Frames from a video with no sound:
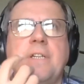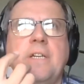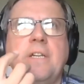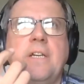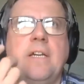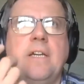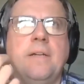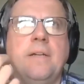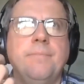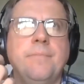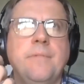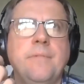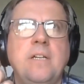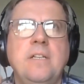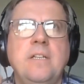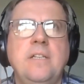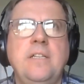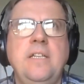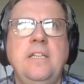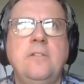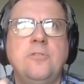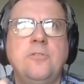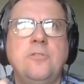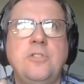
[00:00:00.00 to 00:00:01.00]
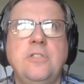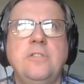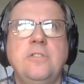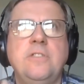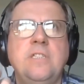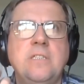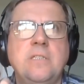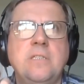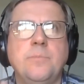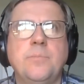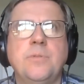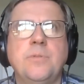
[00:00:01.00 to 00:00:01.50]
a legal
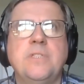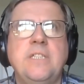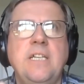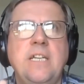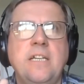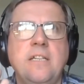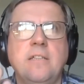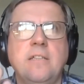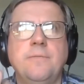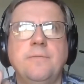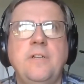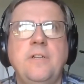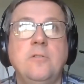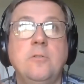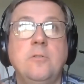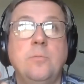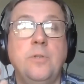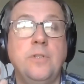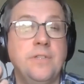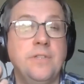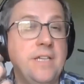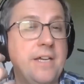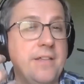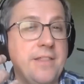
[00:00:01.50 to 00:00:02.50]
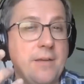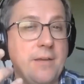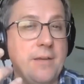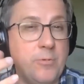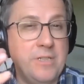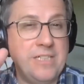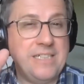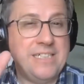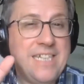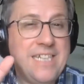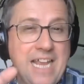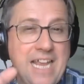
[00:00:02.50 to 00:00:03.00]
duty to protect the vulnerable? Now, that
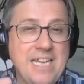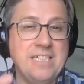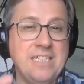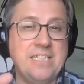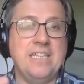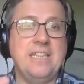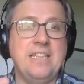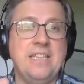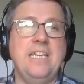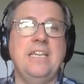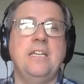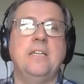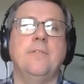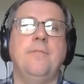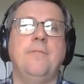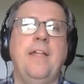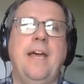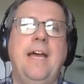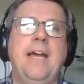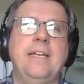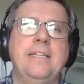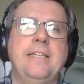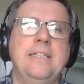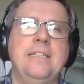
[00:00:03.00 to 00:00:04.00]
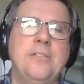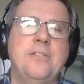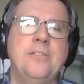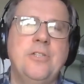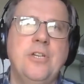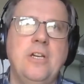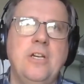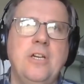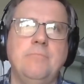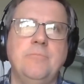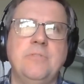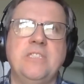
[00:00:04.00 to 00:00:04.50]
we tend to think of that in
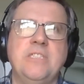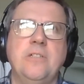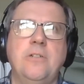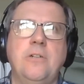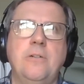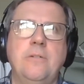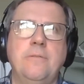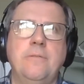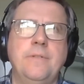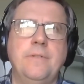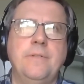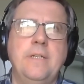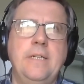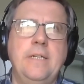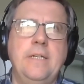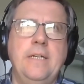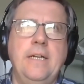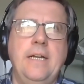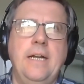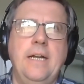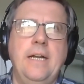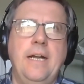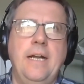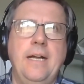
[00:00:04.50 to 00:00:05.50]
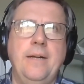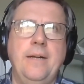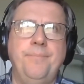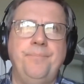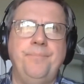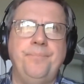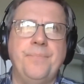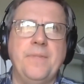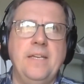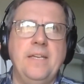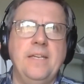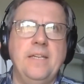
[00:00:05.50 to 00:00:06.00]
terms of,
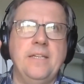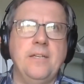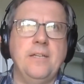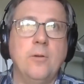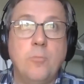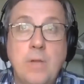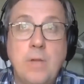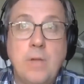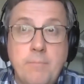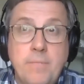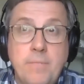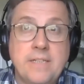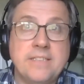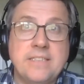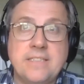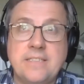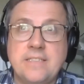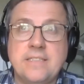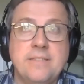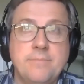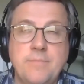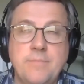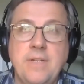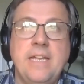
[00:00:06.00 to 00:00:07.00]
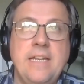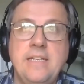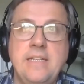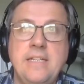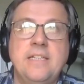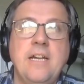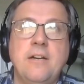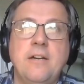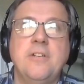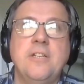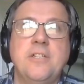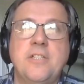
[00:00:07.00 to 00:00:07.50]
we must
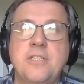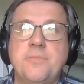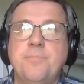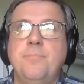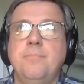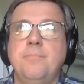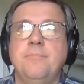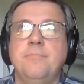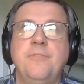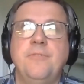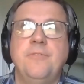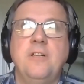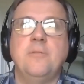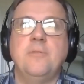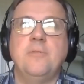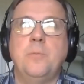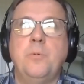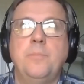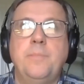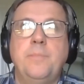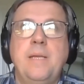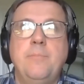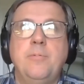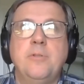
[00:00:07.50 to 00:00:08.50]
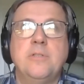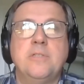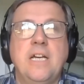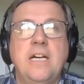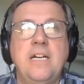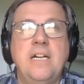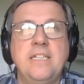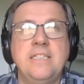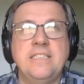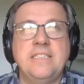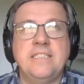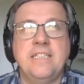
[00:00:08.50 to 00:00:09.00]
encourage vulnerable people to
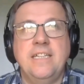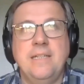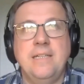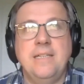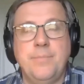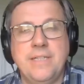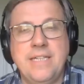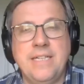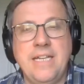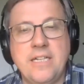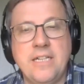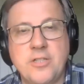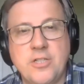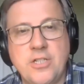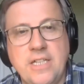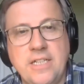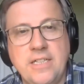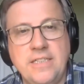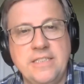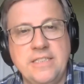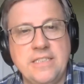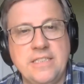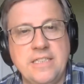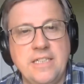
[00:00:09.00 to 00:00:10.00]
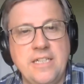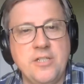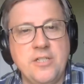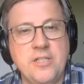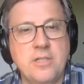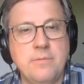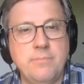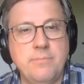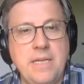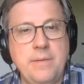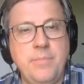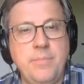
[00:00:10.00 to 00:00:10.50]
isolate, but actually
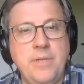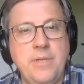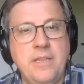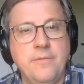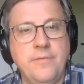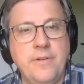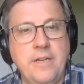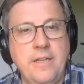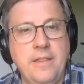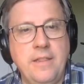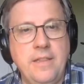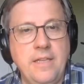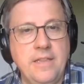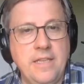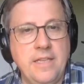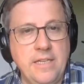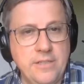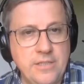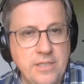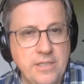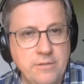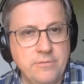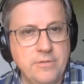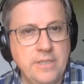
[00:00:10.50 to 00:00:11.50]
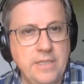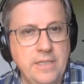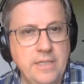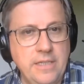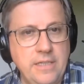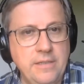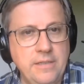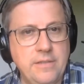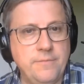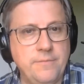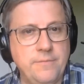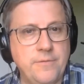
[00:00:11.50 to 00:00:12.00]
isolation may be the very thing they don't
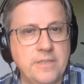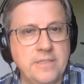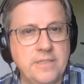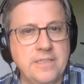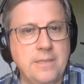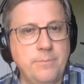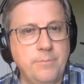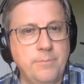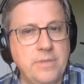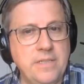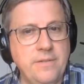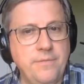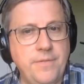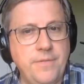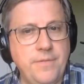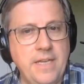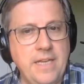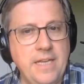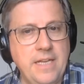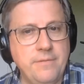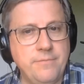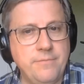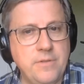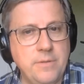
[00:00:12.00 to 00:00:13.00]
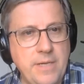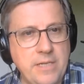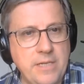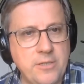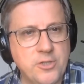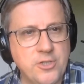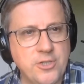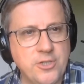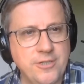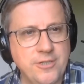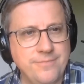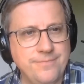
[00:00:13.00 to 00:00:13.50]
need. For example, if they have
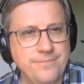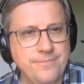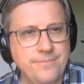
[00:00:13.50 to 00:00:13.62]
dementia,